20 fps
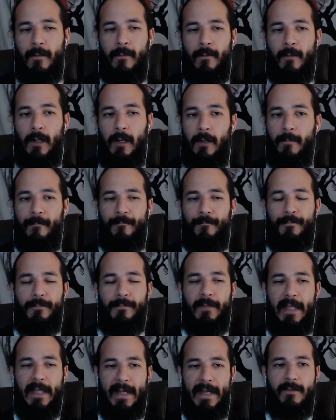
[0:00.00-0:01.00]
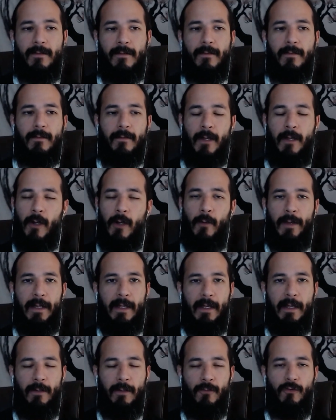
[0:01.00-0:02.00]
Well, that's going
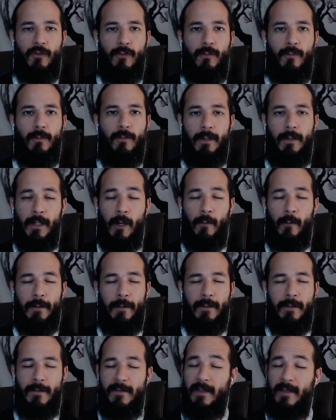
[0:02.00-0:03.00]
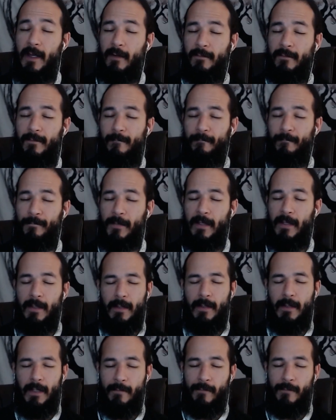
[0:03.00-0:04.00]
into knowing yourself.
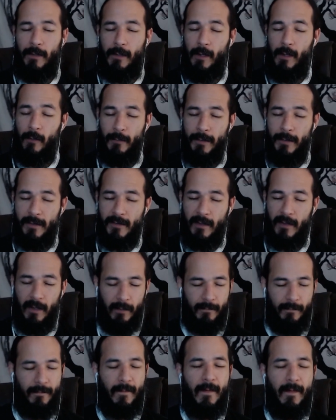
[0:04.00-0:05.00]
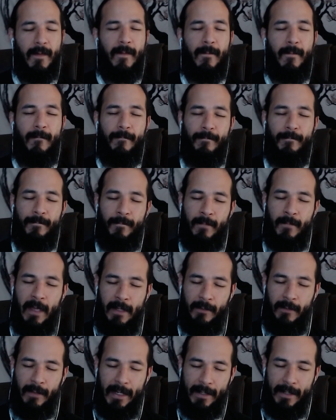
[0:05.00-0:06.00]
If you know yourself
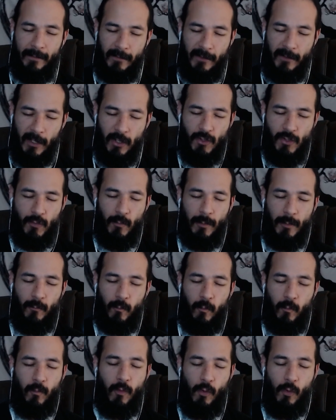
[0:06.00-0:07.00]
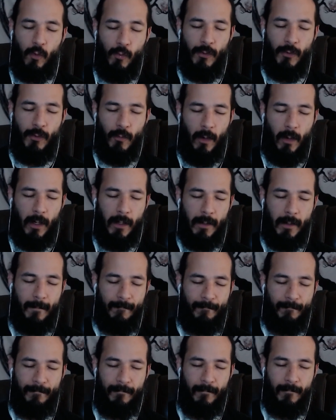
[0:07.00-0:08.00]
and you get in touch with who you are,
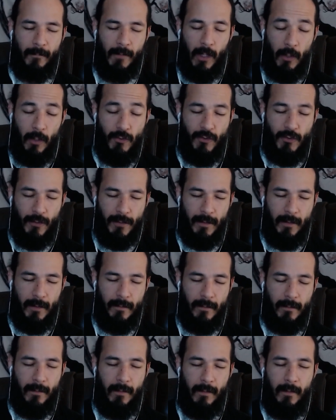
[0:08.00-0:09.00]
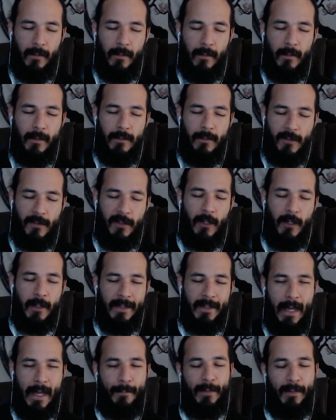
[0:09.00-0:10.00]
consciousness, you start
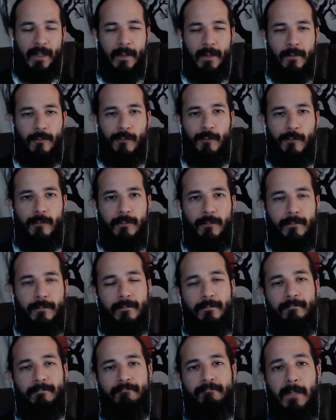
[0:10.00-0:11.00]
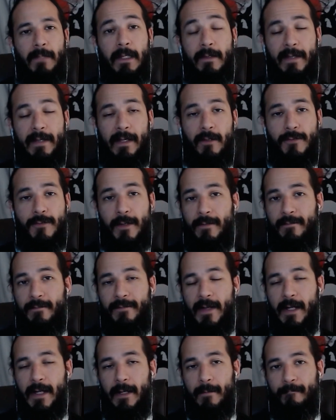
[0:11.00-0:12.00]
tapping into intelligent
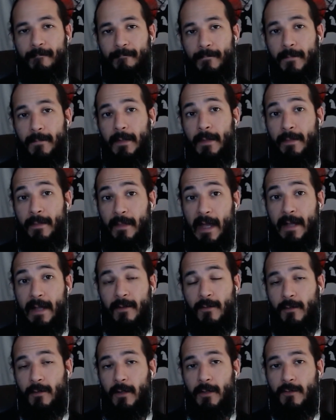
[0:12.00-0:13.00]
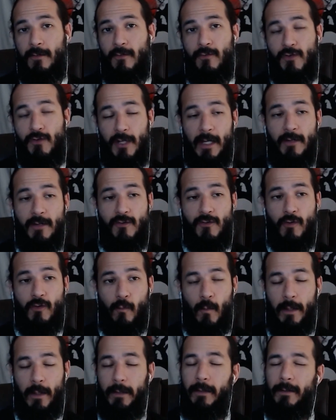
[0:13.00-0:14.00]
infinity. And that starts to change your
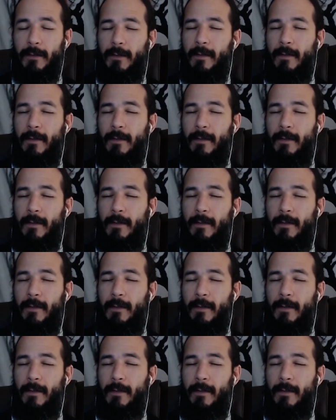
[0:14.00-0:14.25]
world